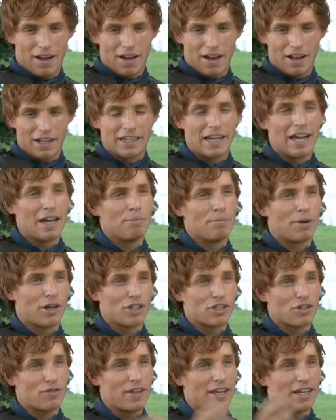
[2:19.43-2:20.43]
again,
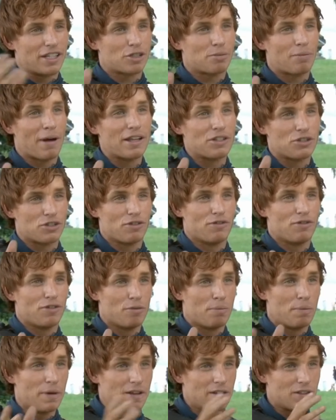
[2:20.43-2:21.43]
because of the expanse of the
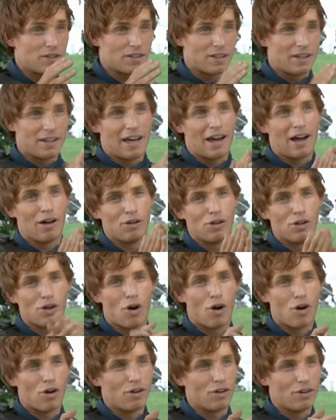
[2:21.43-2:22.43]
piece and how
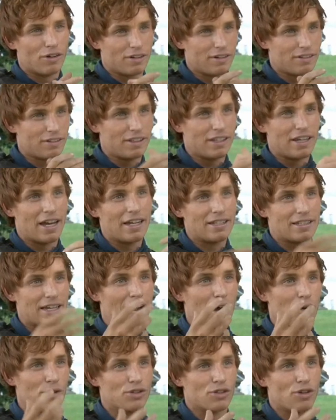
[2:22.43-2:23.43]
long the 8
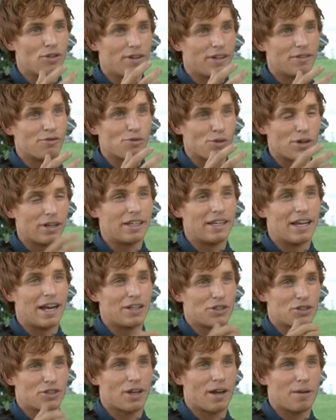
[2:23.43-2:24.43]
hours of it really
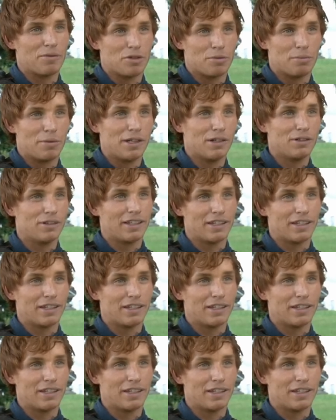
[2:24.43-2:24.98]
has time to build.